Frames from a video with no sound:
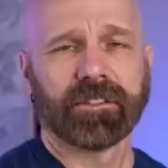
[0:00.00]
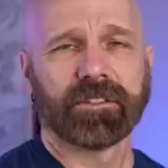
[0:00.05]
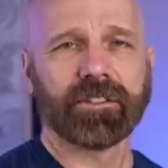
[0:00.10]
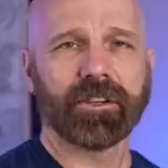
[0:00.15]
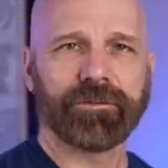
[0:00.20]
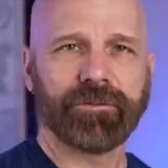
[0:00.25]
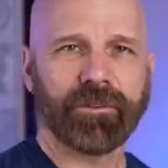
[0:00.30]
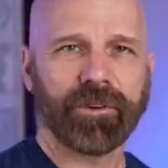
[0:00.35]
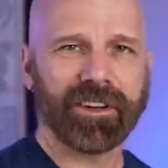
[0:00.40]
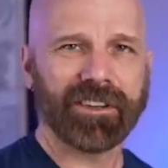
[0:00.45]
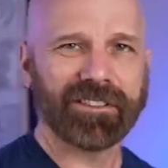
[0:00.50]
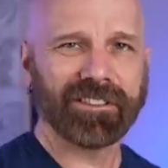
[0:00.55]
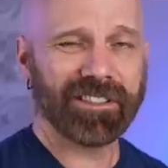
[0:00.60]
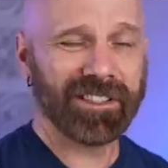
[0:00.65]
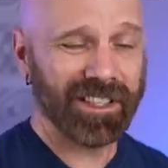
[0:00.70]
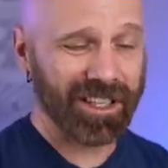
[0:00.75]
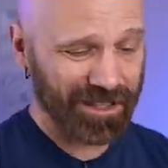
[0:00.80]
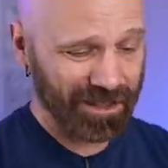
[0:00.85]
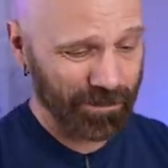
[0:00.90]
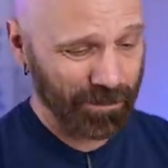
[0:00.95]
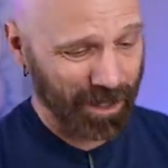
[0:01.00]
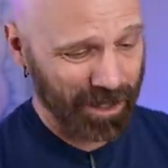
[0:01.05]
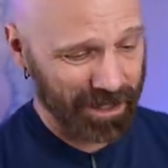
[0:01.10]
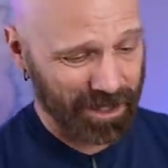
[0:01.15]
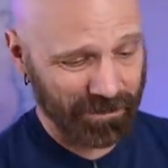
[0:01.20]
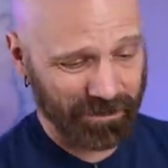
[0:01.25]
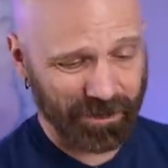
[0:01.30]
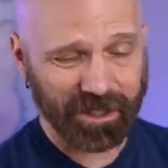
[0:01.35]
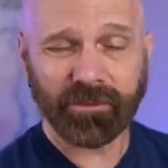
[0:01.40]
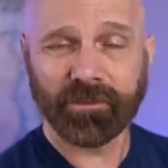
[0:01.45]
So far I don't see as much
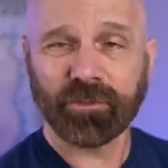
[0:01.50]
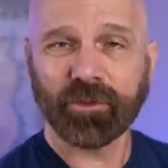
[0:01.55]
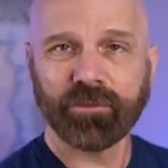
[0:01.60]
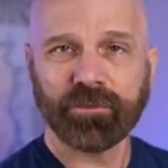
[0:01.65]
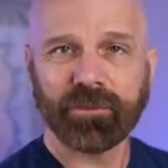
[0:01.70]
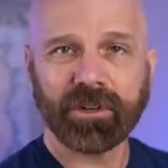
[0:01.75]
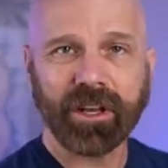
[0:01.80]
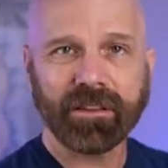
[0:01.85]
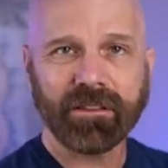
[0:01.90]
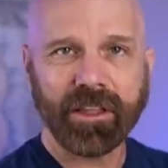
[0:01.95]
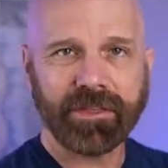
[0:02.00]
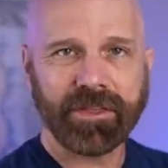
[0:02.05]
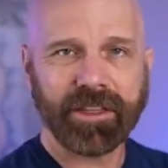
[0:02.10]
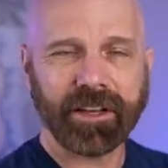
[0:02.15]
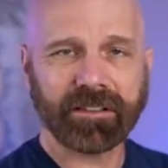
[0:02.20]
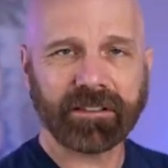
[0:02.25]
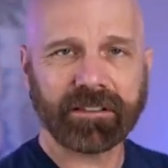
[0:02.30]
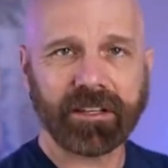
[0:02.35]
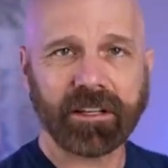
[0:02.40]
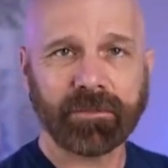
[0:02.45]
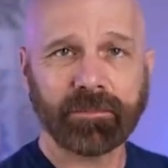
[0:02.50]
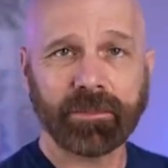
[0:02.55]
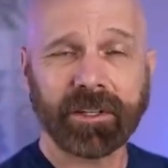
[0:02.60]
of an improvement on the thick sock,